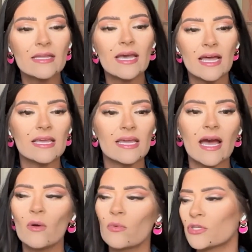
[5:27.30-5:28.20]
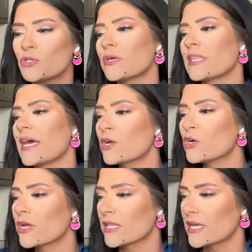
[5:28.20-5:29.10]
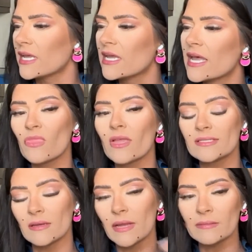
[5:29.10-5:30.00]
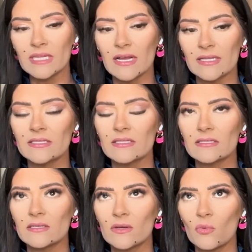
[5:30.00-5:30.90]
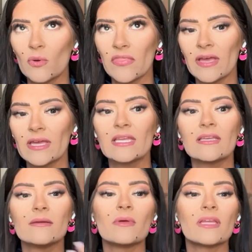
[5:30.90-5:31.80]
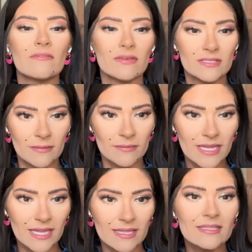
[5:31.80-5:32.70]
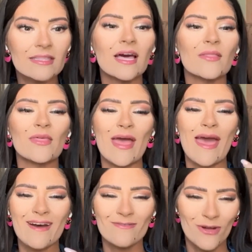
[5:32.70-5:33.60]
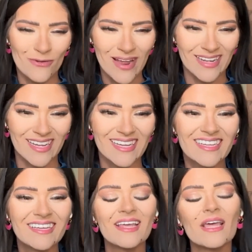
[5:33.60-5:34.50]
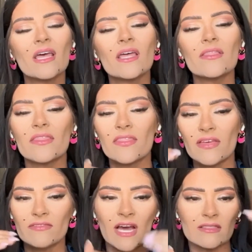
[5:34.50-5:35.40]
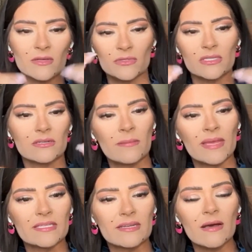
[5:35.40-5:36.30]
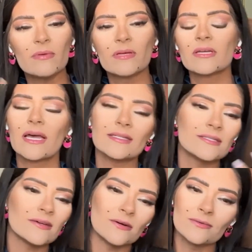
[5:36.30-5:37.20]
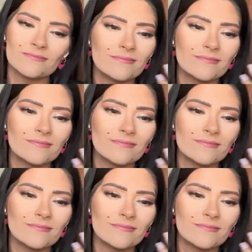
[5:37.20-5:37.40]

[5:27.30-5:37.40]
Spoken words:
Yeah. Like how we're doing that currently. Sometimes clients, when they give us something that they have already, they've got those a little mixed up. And so,